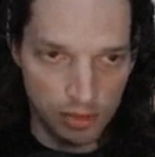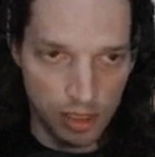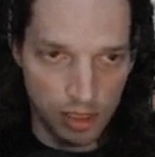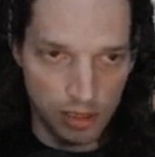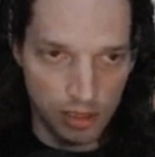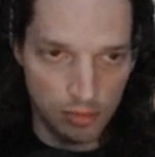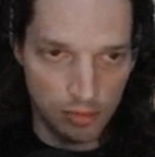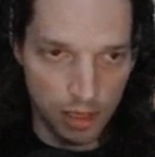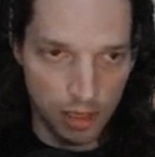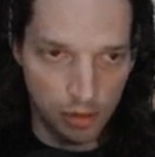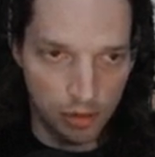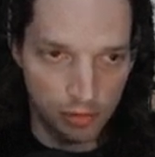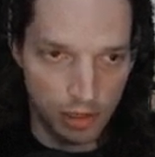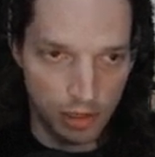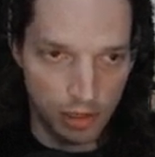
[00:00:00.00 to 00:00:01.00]

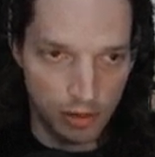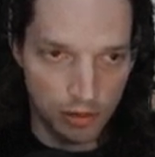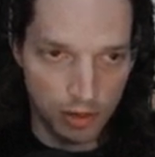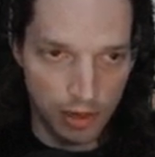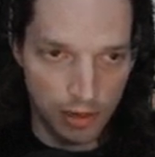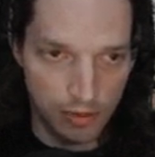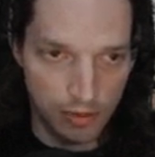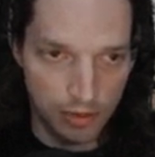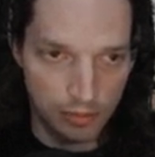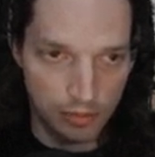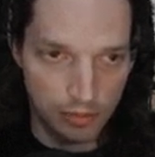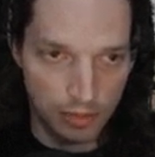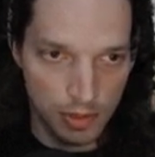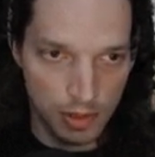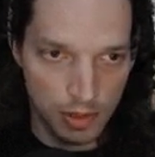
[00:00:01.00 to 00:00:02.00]
However, I also have
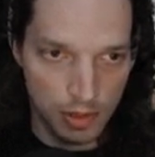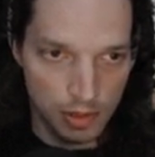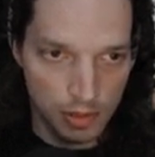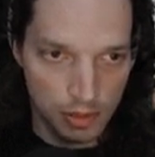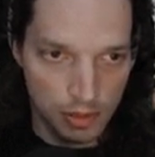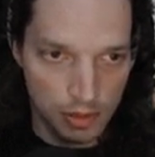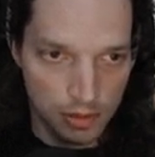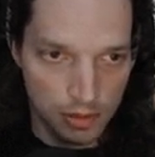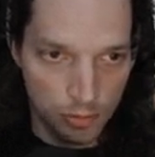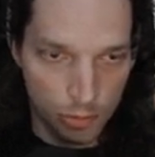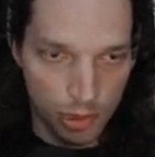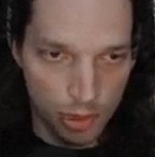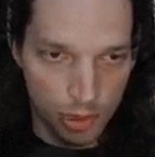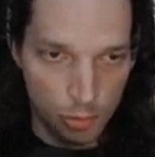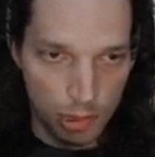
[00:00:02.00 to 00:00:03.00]
some
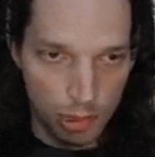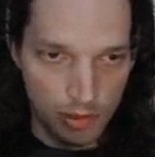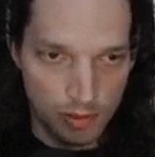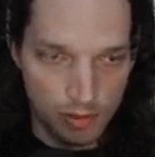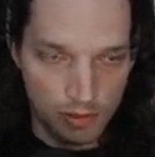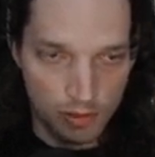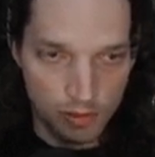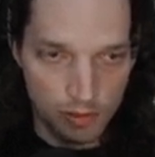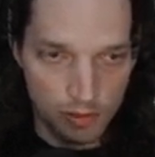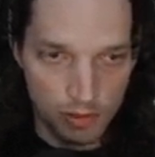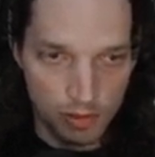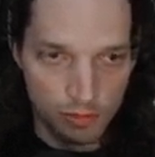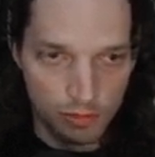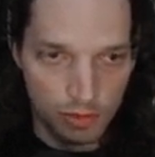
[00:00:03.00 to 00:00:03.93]
break beats that are